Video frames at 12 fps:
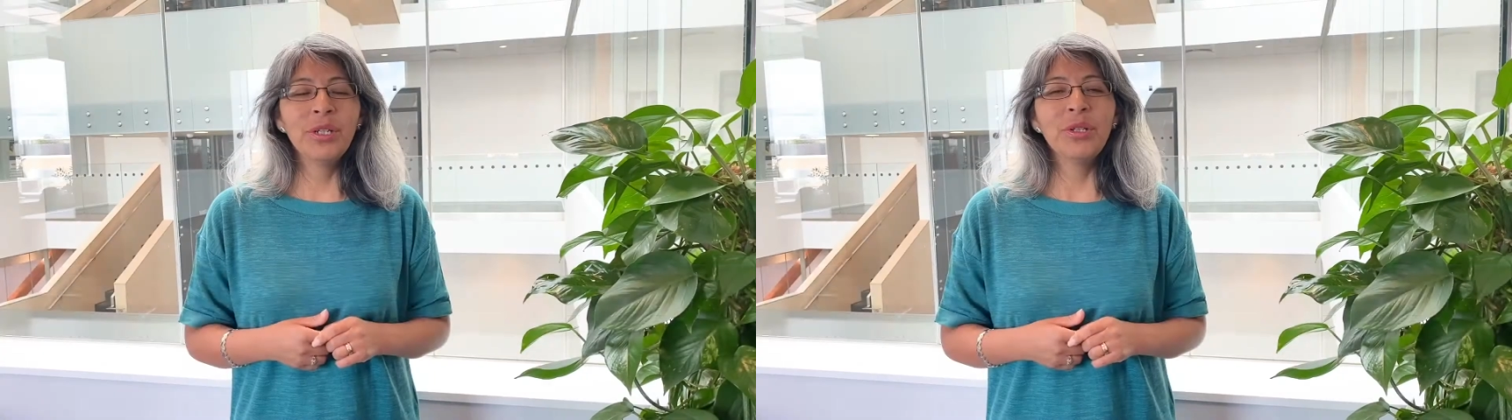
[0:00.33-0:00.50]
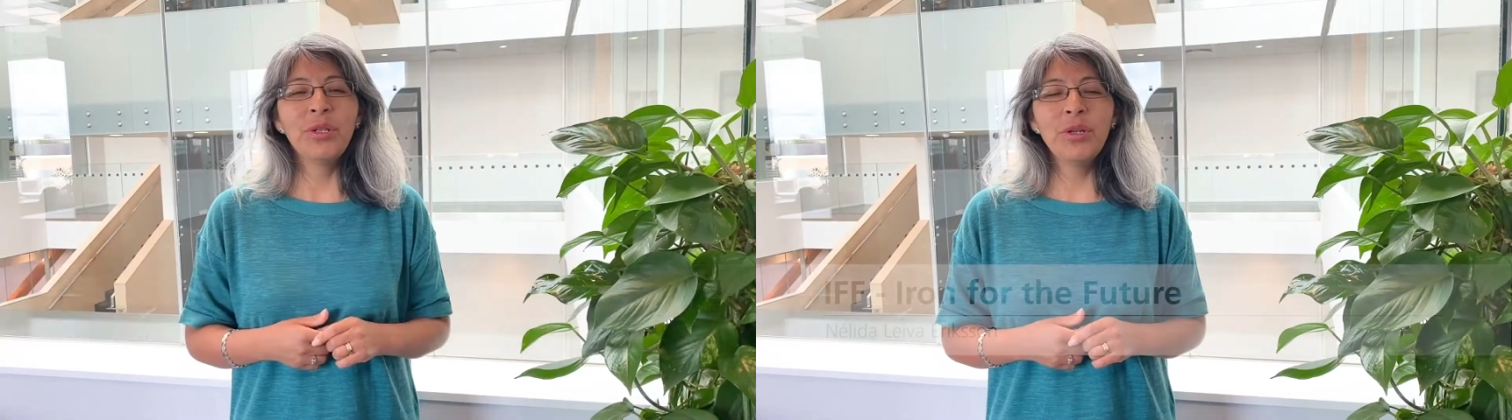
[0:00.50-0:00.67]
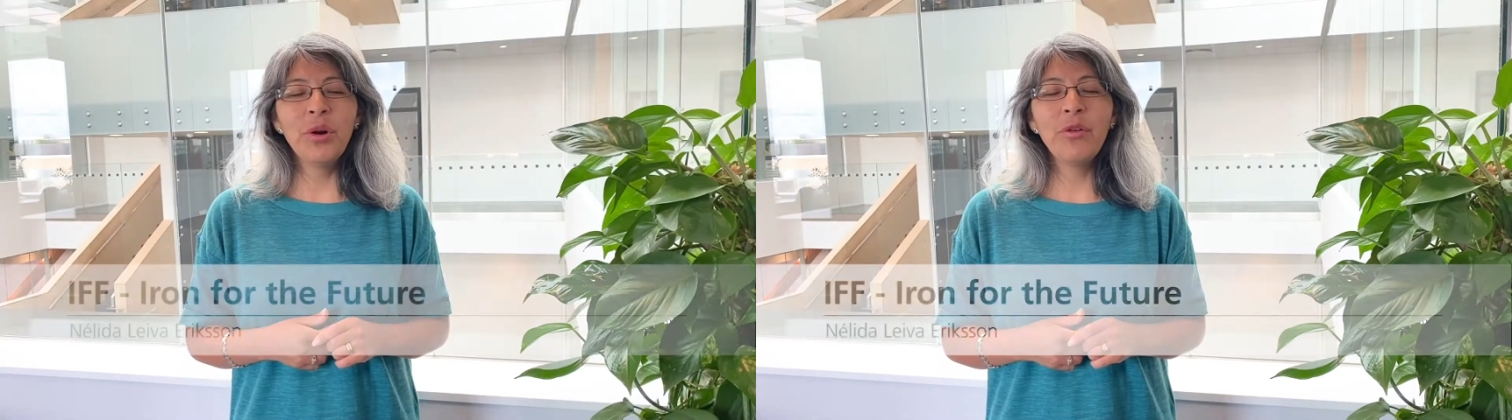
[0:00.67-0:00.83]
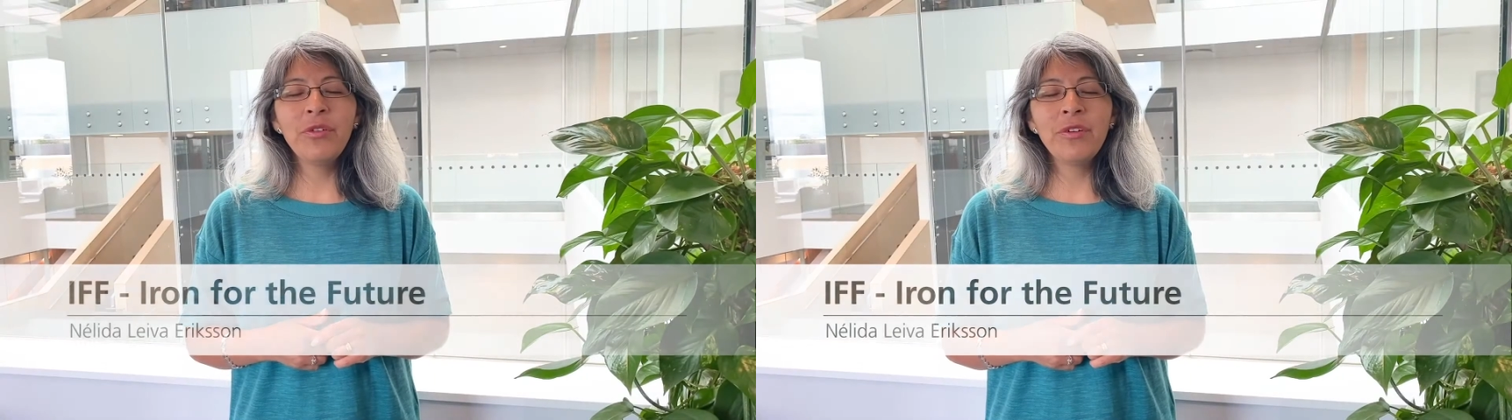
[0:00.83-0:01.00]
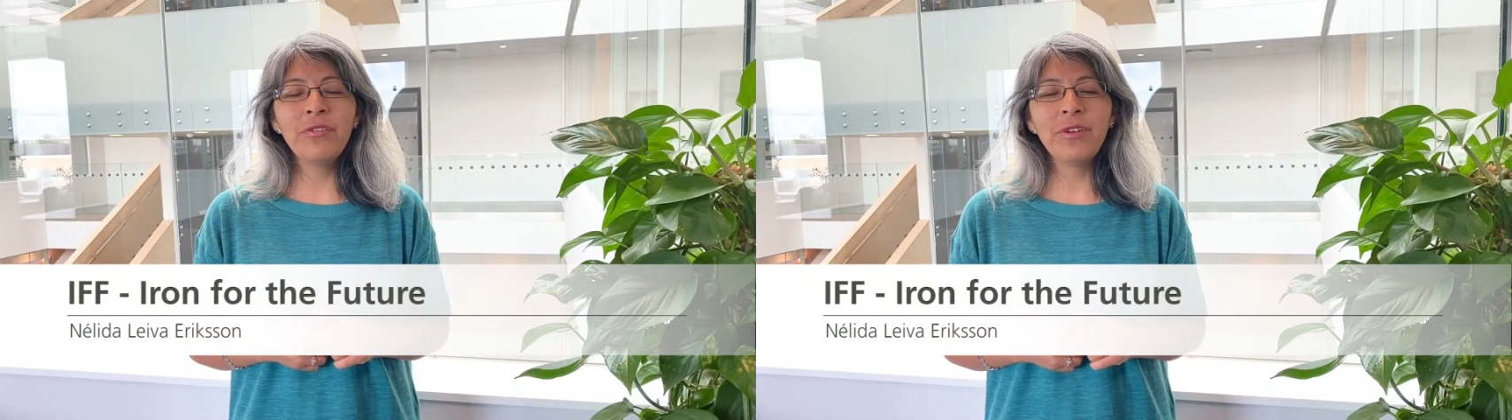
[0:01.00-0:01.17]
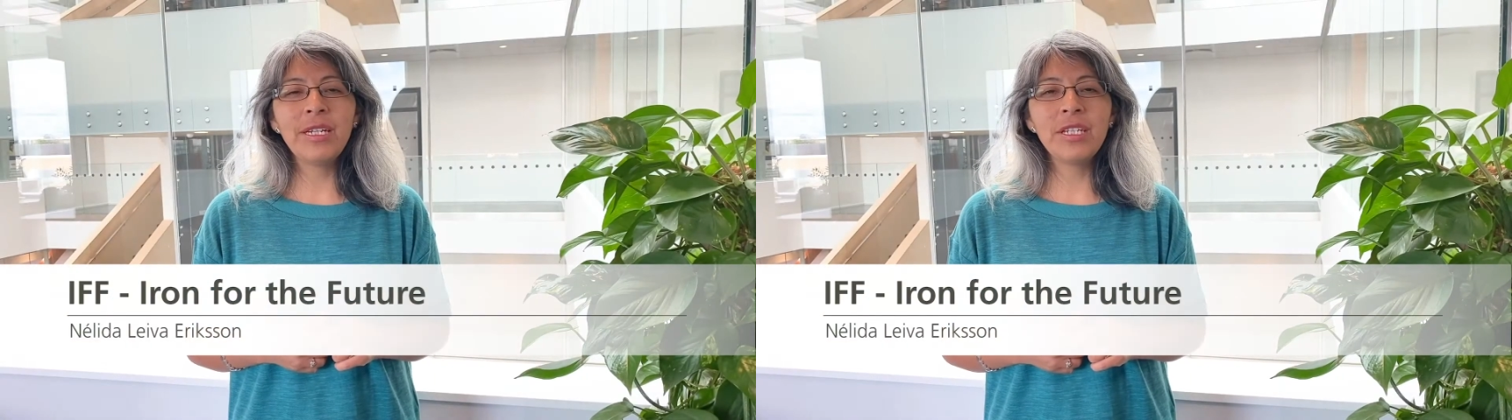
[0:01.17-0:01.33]
Do you often
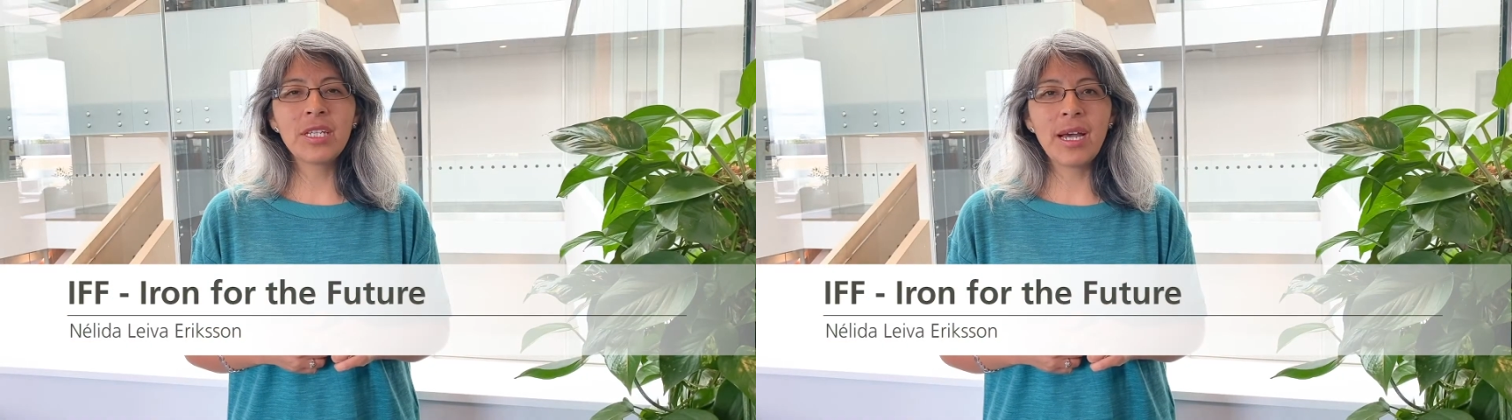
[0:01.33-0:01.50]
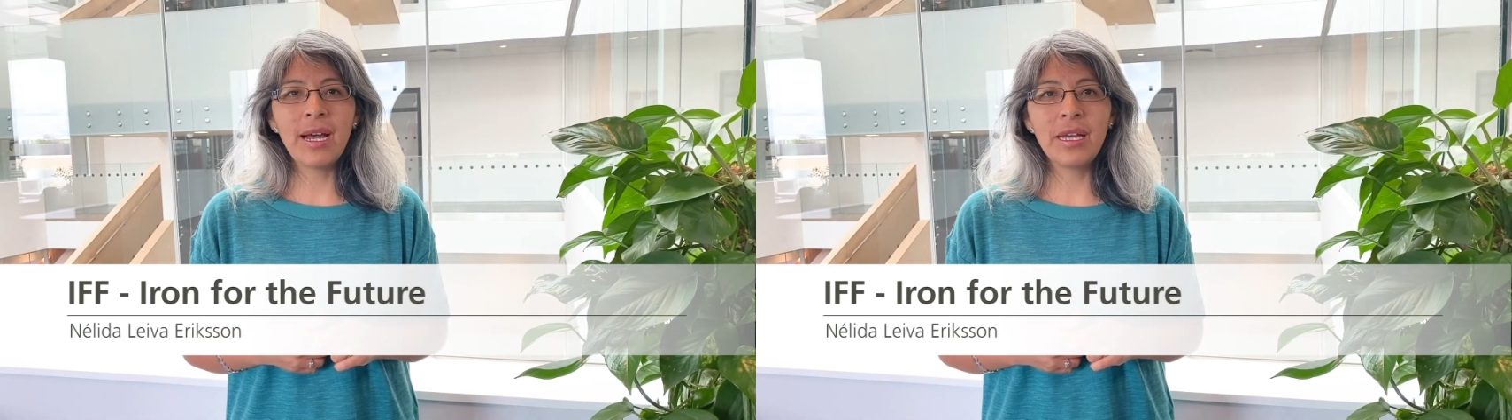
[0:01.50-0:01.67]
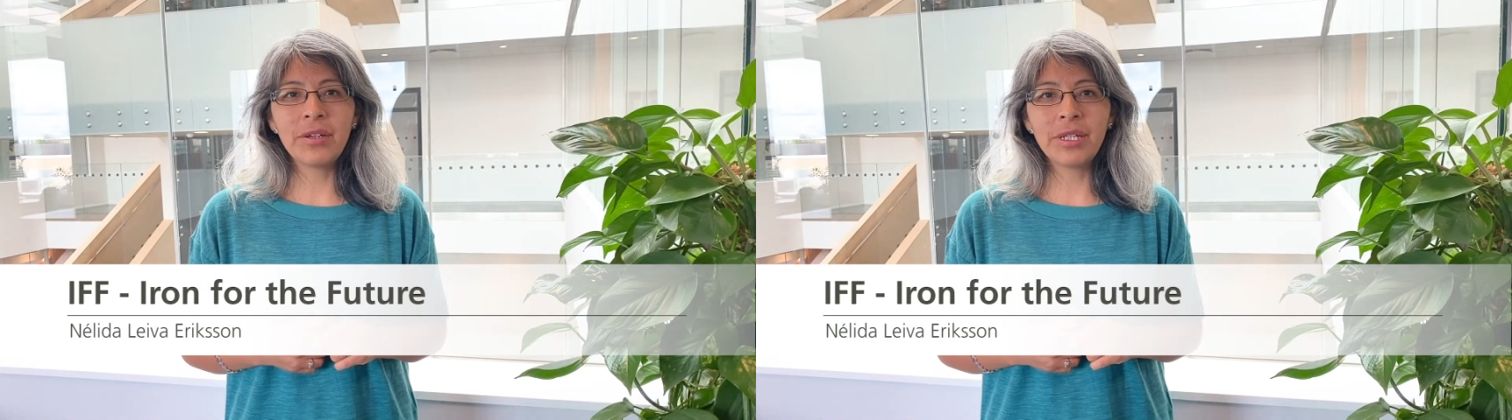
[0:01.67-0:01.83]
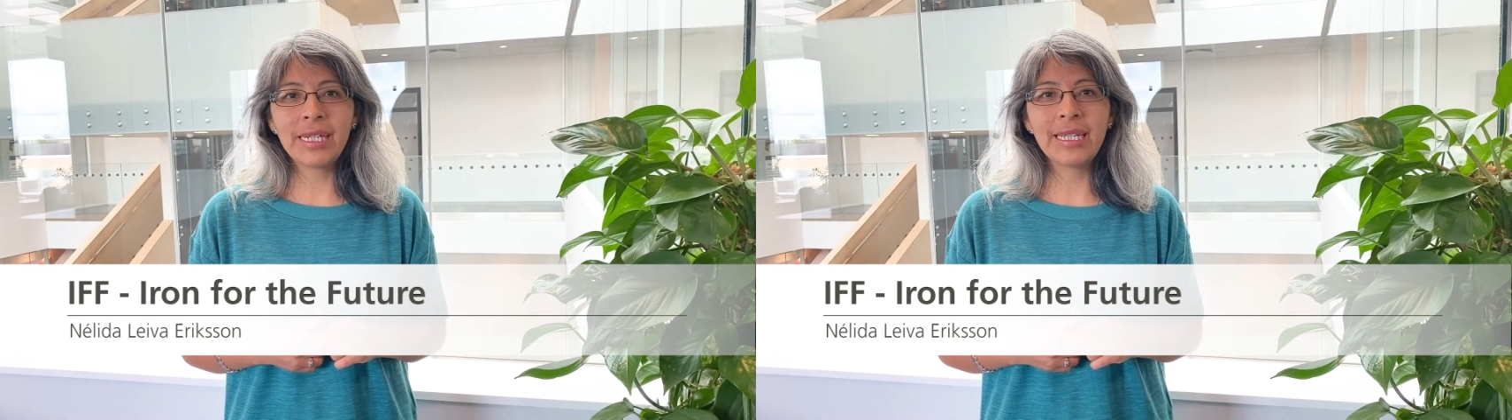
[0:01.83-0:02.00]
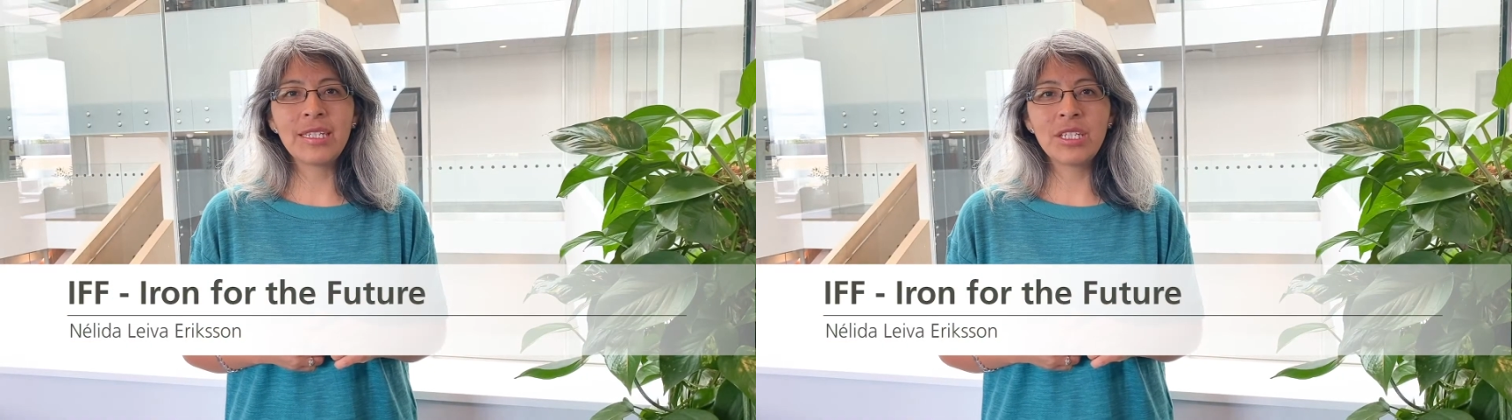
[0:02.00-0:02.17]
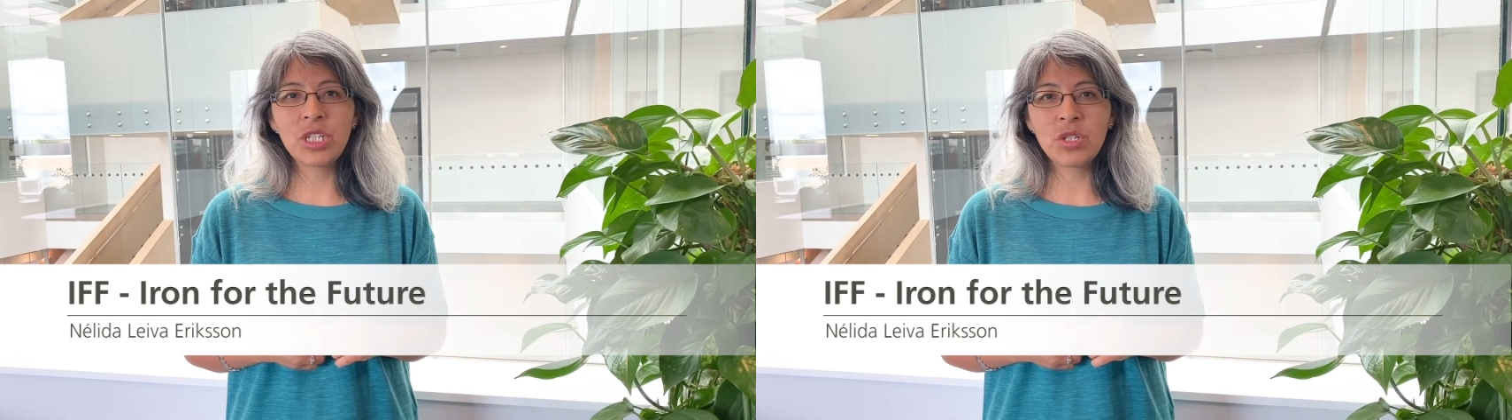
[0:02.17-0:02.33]
feel tired,
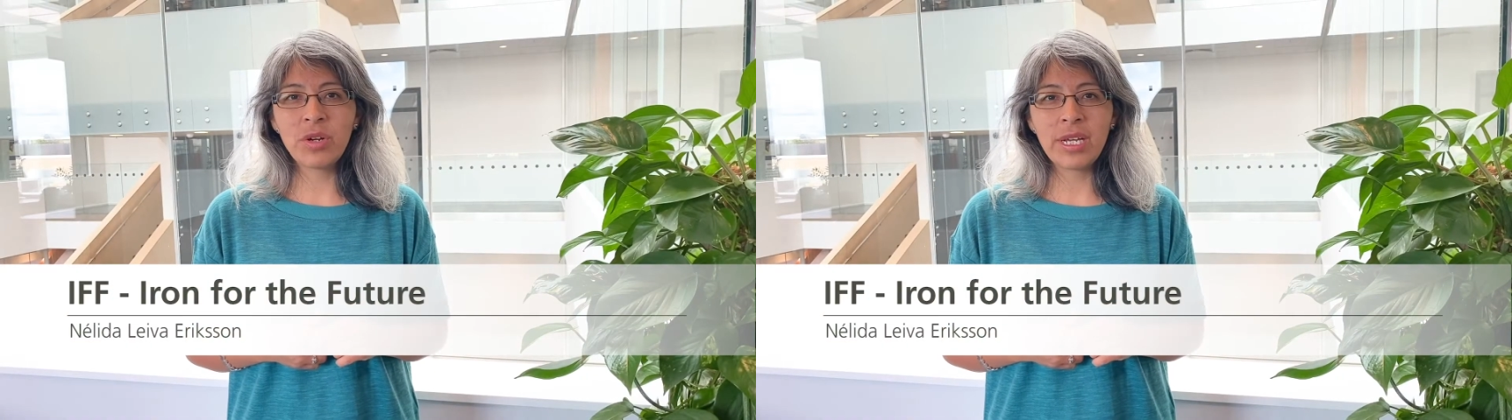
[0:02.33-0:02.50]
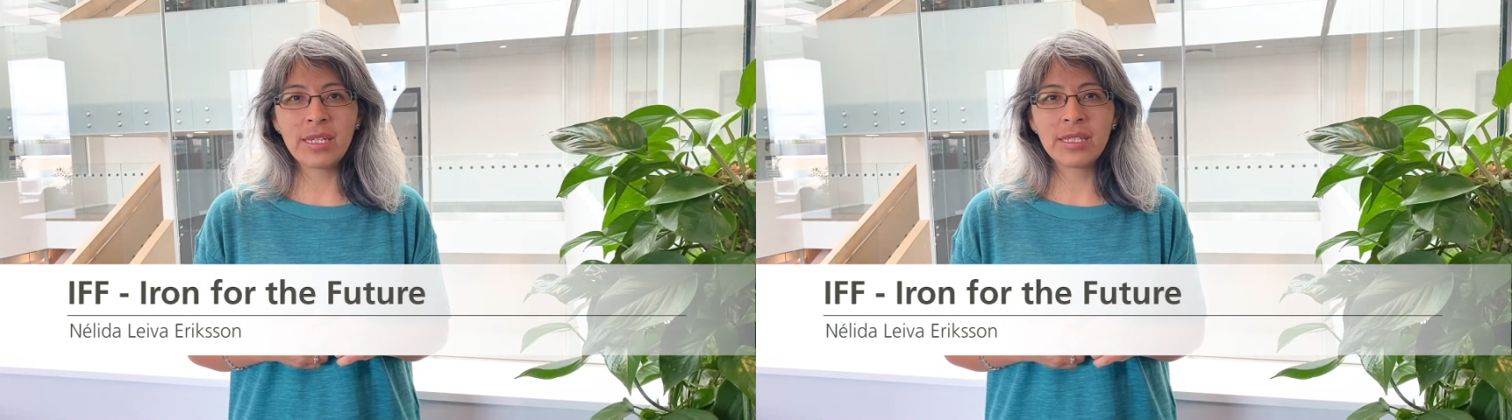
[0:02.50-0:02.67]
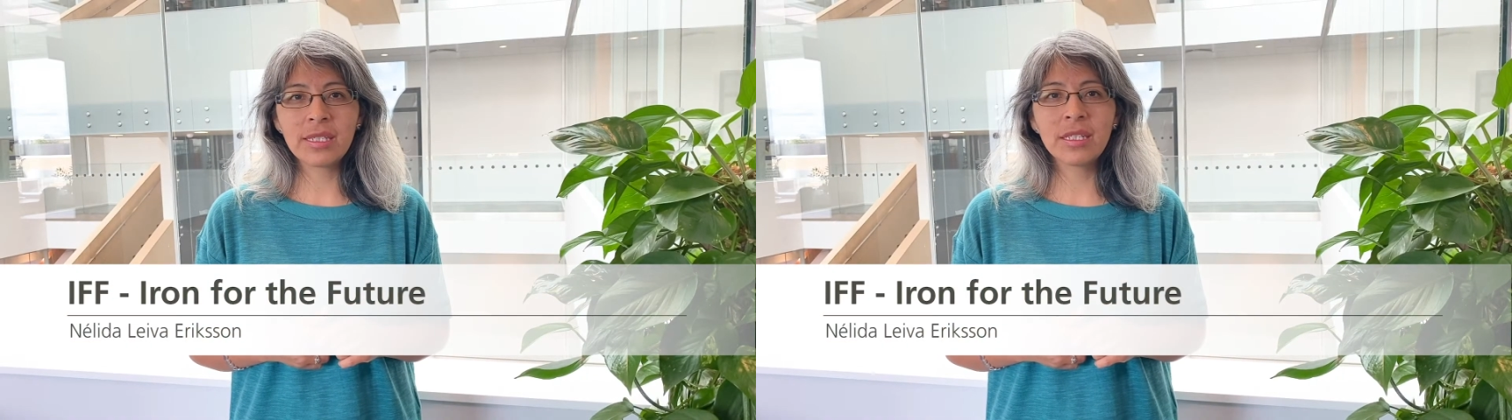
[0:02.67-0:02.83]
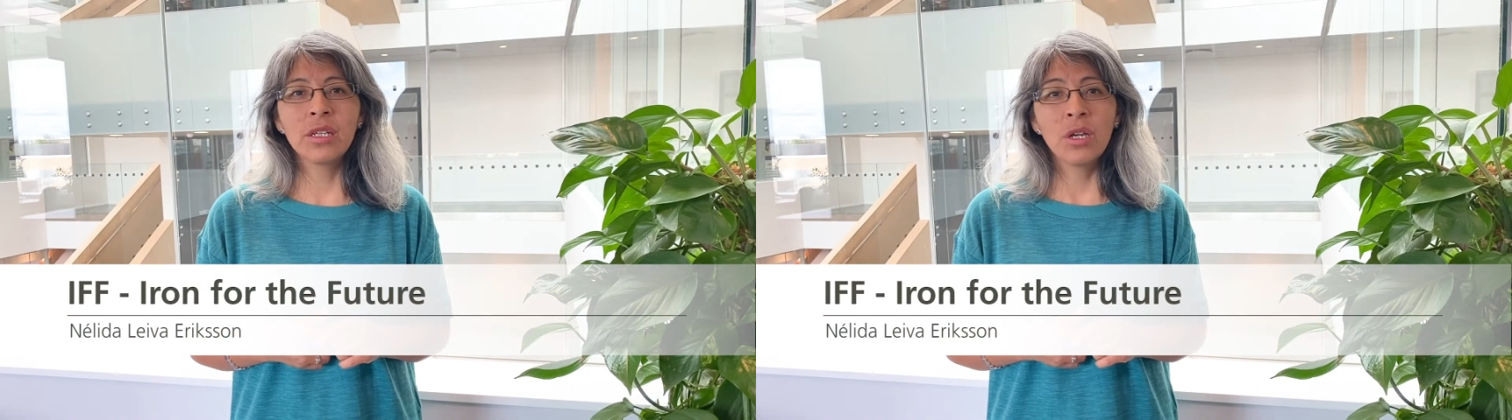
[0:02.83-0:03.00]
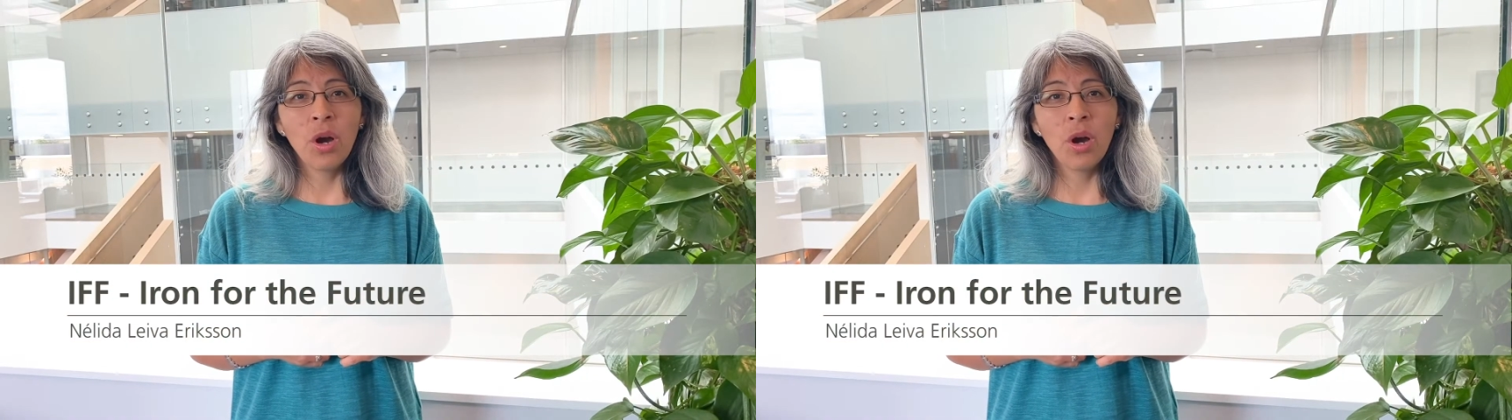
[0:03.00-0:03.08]
stressed,